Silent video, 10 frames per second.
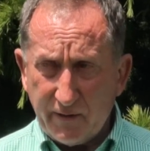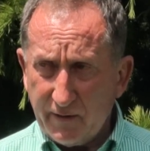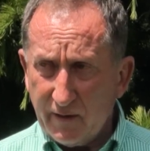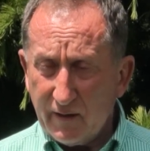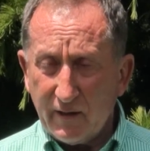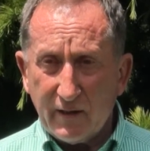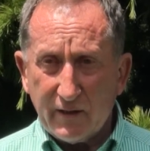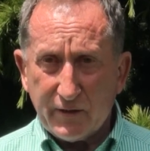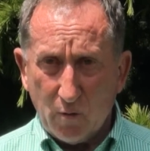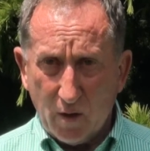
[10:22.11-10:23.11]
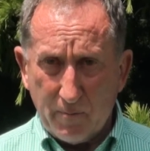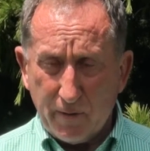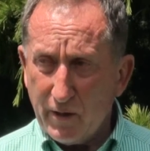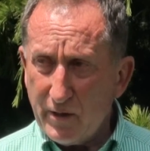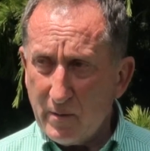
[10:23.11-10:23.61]
in Te
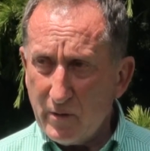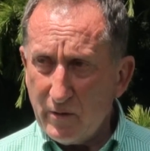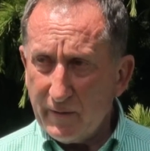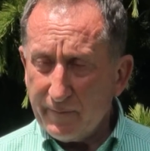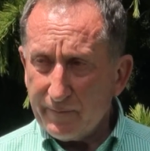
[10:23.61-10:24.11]
Waipounamu,